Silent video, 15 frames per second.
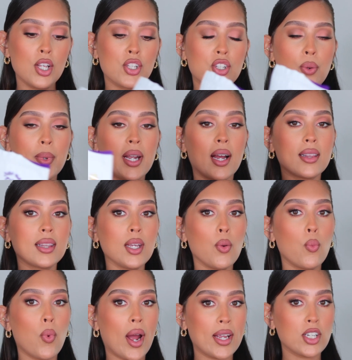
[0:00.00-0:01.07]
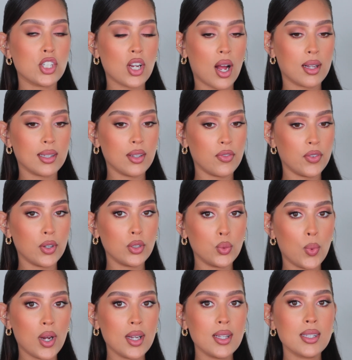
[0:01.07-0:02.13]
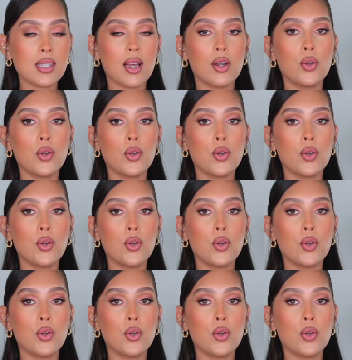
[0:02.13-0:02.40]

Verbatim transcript: So we got the white chocolate filled ones.